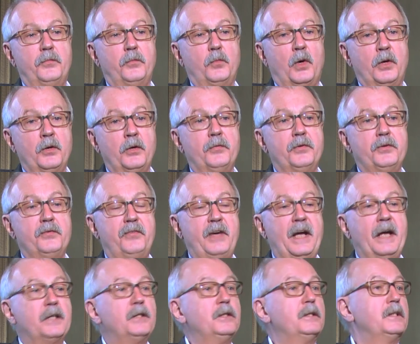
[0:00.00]
One of the
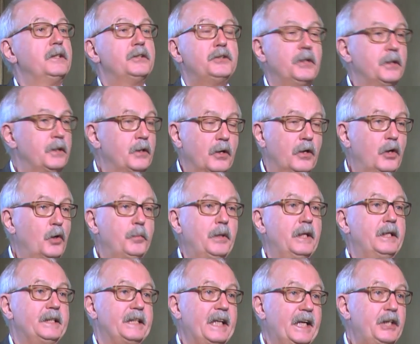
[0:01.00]
factors, certainly
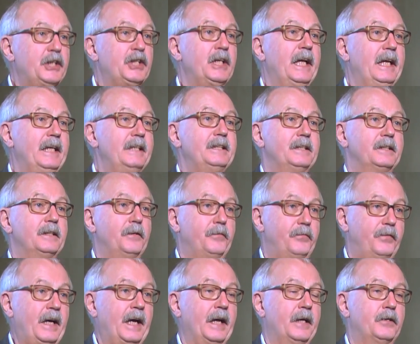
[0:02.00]
globalization is a
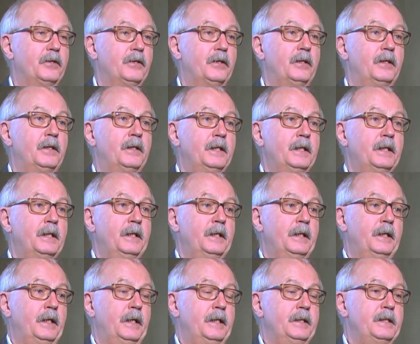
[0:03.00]
factor,
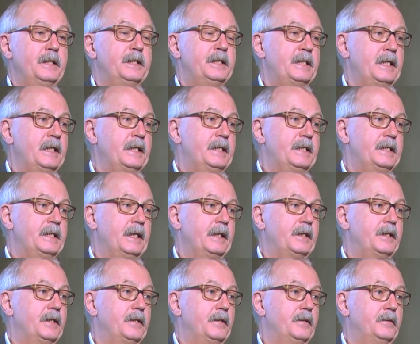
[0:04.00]
in the sense
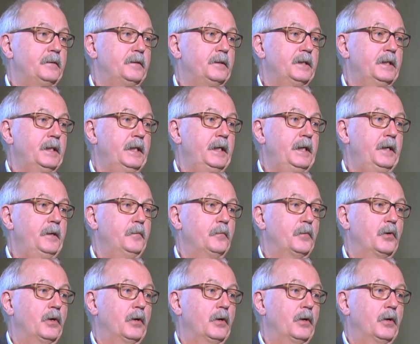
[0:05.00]
that the